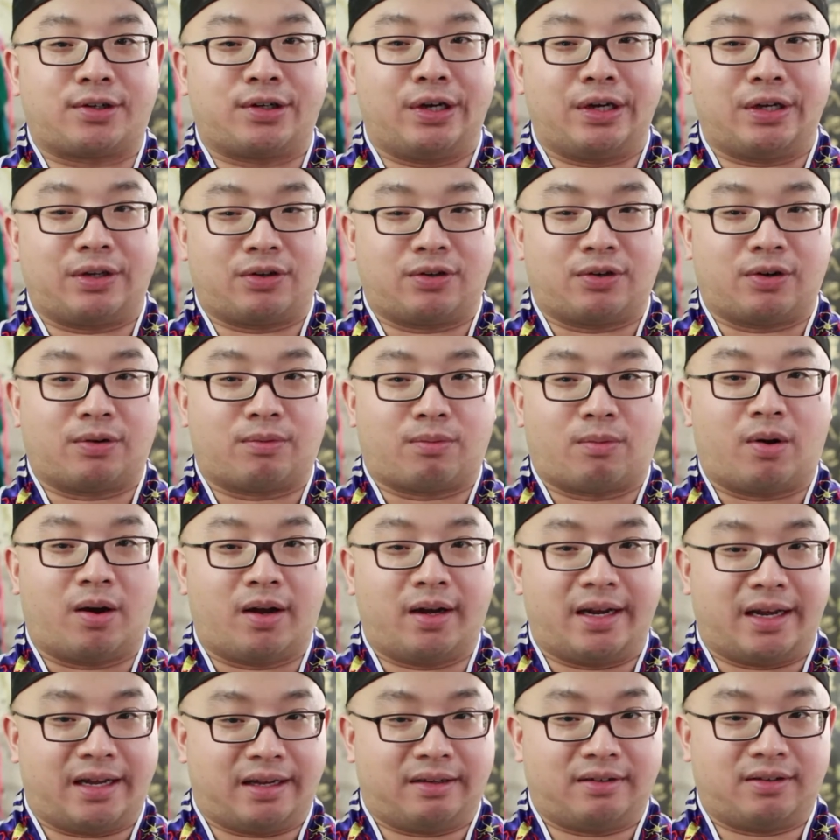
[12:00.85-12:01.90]
good. You don't
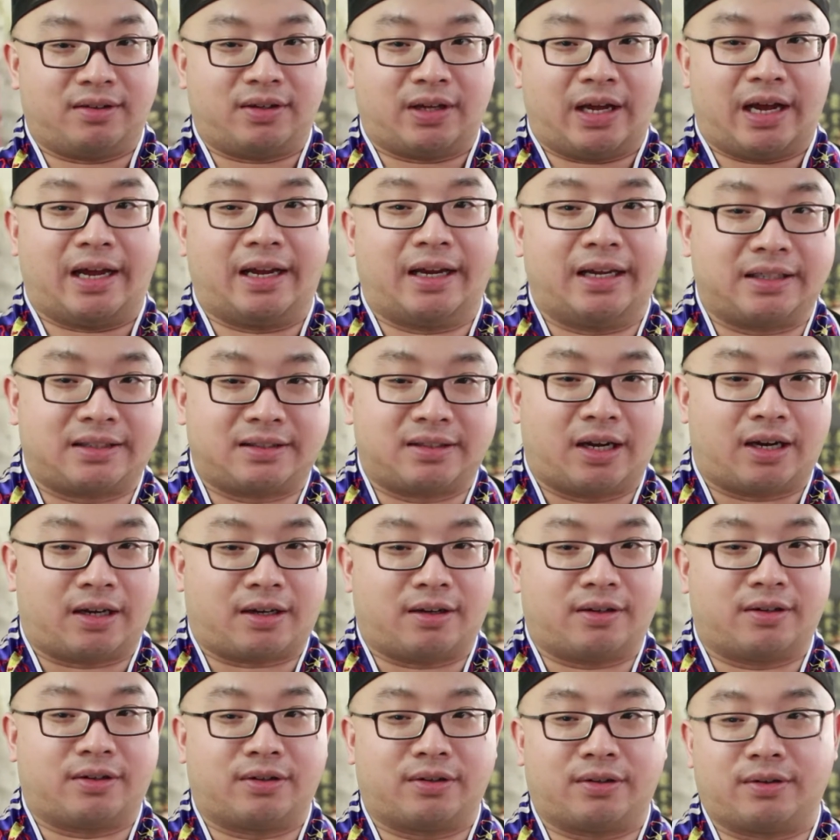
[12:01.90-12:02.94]
want it. And it's not
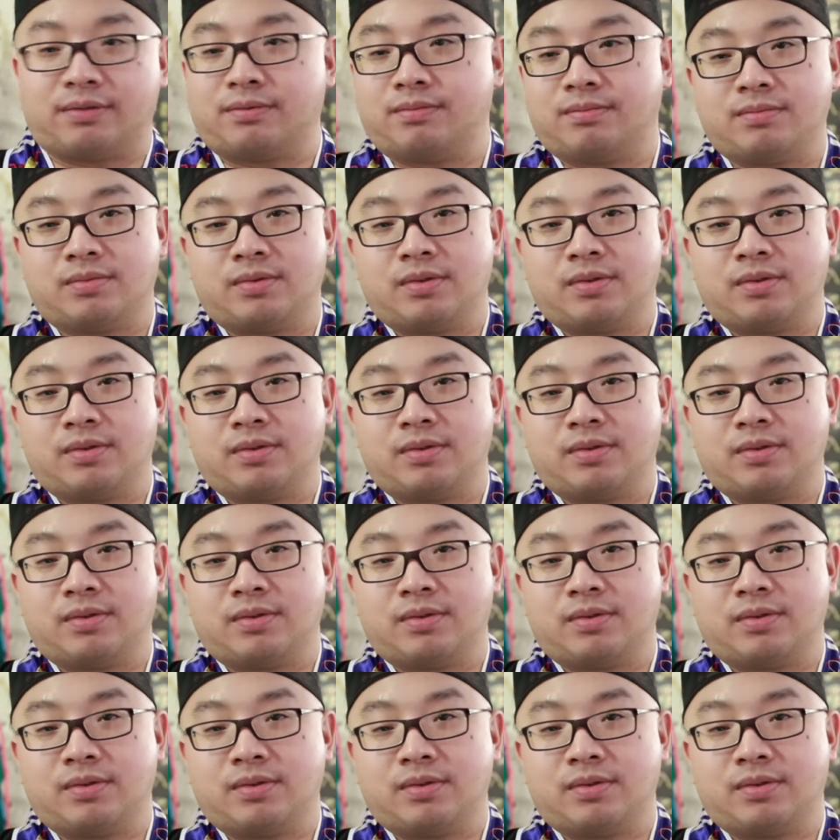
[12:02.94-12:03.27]
going to